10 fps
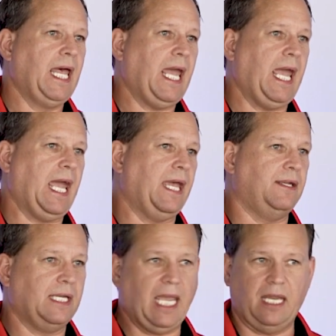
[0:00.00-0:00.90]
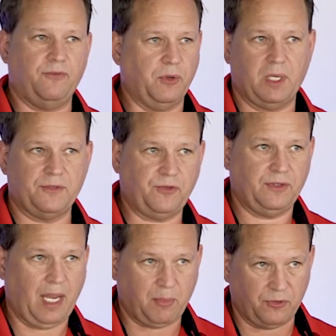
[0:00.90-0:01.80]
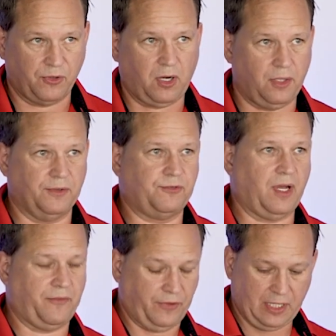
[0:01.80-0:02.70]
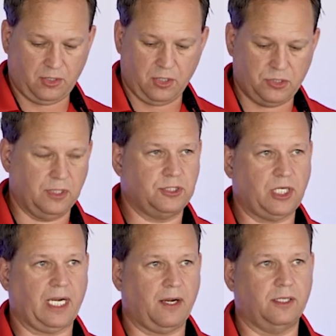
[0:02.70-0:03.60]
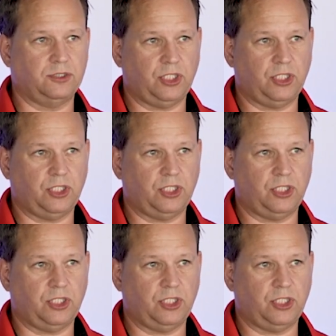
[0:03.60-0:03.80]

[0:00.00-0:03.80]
And again, if you want to see demos and all this stuff, I encourage you to check out our